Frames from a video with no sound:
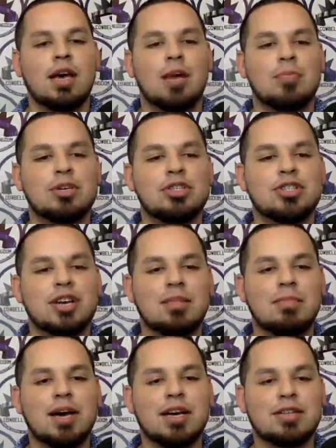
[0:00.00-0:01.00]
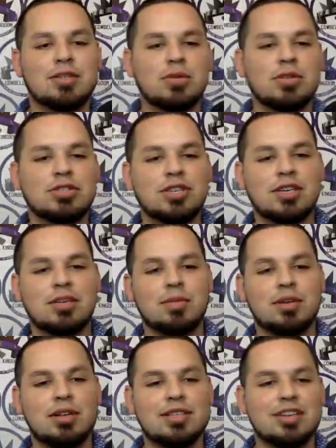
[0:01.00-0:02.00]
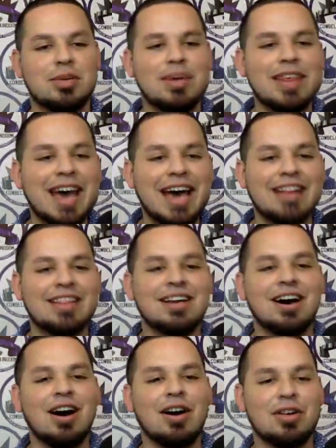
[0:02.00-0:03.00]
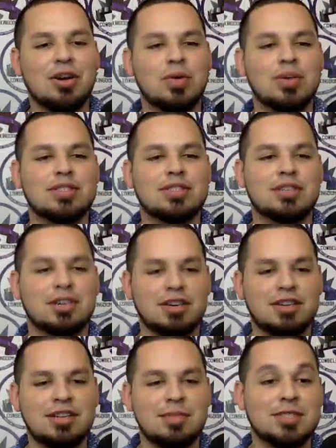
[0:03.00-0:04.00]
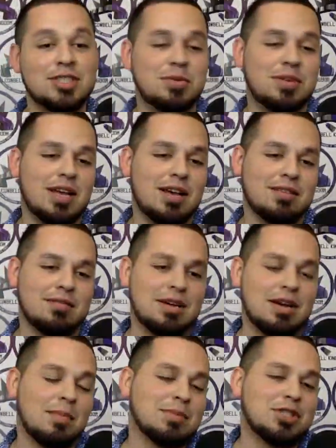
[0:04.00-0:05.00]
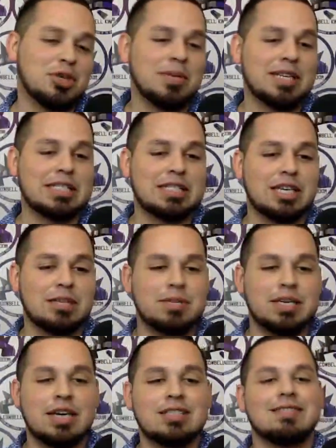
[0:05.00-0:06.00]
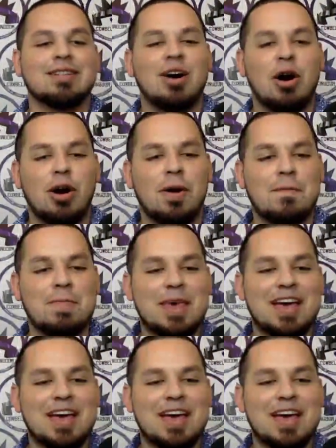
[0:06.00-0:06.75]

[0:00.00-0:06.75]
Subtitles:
I appreciate Maggie2Legit coming on and telling me that the audio is good. I'm assuming it's good because of the heart.